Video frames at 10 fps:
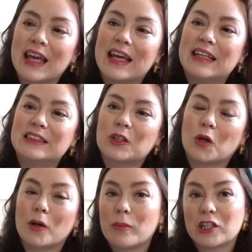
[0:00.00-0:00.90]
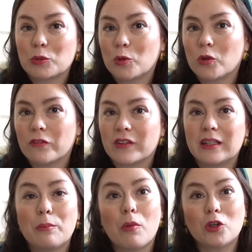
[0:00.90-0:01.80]
It's got a much more of
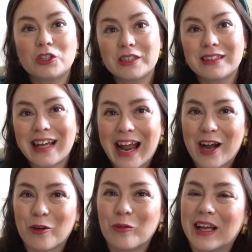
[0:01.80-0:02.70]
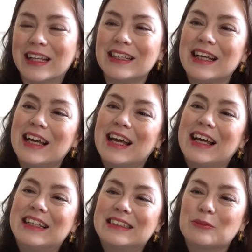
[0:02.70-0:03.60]
a modern heroine.
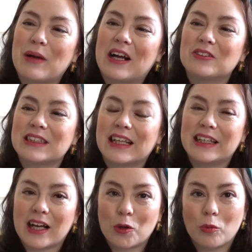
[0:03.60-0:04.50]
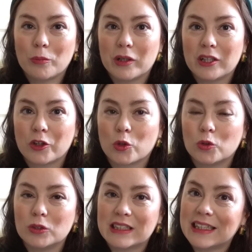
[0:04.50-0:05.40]
It's about a young woman
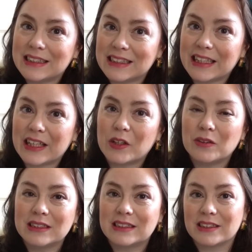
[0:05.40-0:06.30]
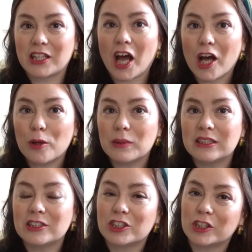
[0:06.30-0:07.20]
called Kitty who is
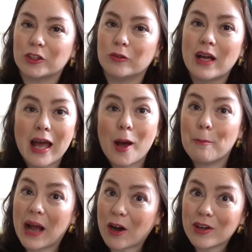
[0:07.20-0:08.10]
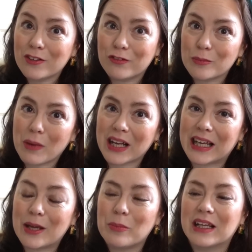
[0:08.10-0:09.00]
determined to marry for
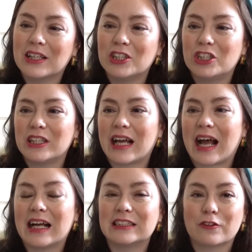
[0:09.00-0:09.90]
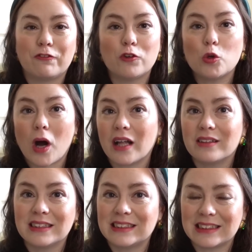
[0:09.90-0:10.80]
money because she has 4
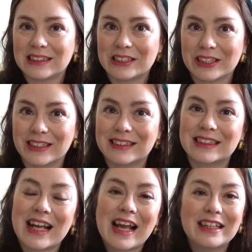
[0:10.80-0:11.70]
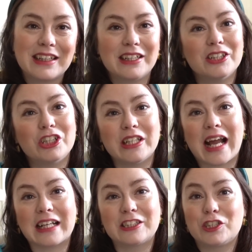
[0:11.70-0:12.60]
other sisters that she
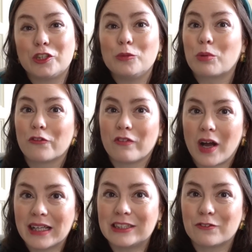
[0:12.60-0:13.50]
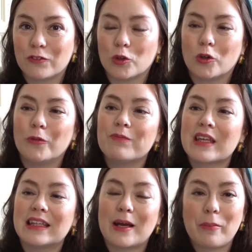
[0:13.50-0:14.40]
has to provide for.
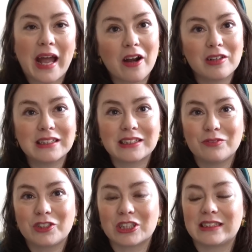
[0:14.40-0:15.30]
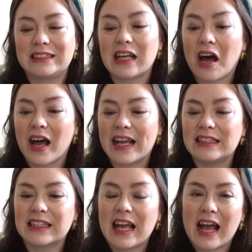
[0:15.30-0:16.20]
Their parents have just
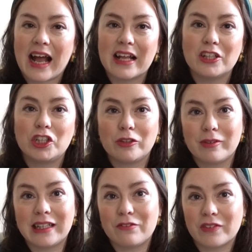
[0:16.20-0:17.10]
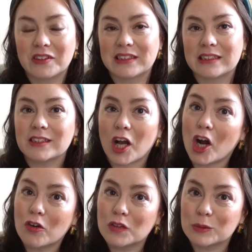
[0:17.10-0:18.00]
died, and she really feels it's
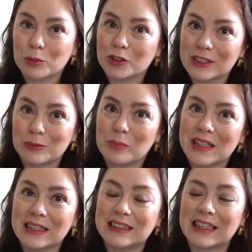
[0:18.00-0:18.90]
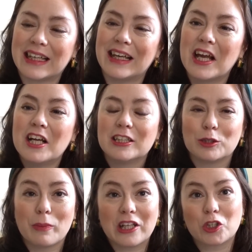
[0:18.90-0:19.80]
her responsibility to
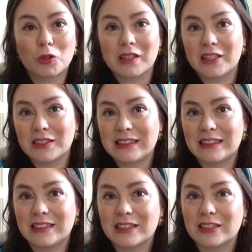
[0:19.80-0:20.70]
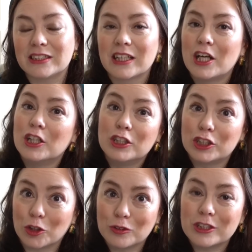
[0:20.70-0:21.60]
make sure that her sisters
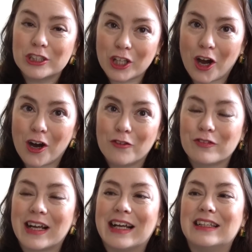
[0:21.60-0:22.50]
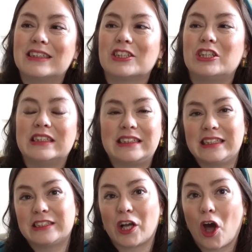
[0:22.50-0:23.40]
don't starve, and she
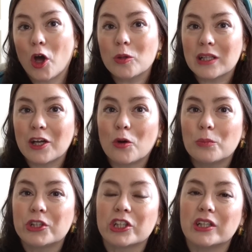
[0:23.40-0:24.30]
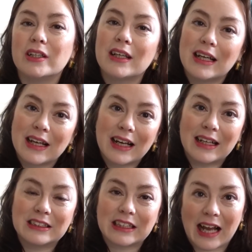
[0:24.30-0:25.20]
sees her only option
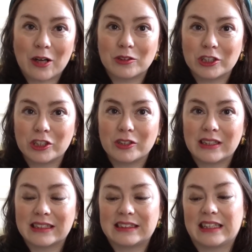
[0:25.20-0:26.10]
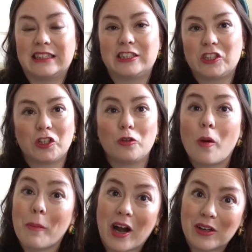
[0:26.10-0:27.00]
as to how to do this is to
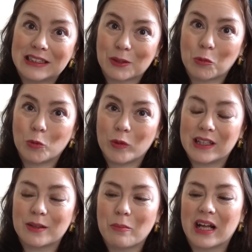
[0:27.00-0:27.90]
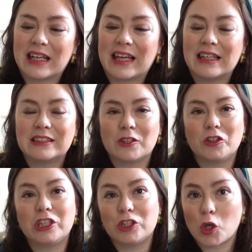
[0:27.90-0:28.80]
marry someone with money. So
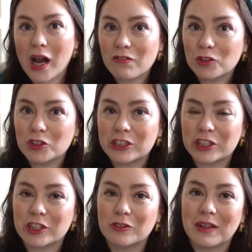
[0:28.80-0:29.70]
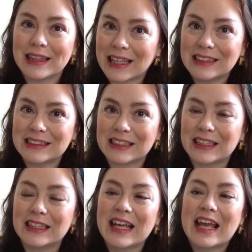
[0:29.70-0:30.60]
she travels to
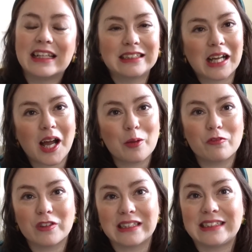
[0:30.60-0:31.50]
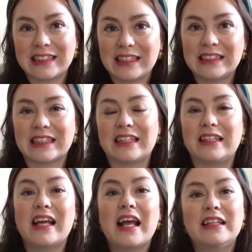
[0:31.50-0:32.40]
London in time for the
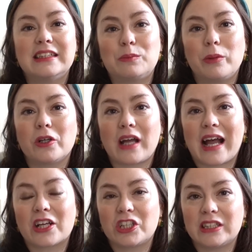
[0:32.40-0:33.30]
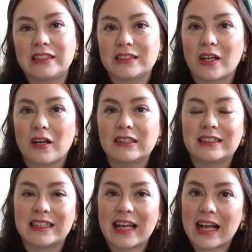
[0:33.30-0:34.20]
season. This book actually starts
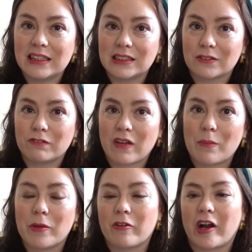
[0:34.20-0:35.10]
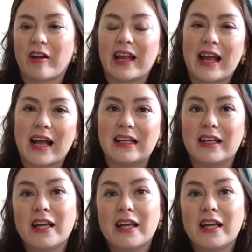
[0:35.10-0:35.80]
at the end of February and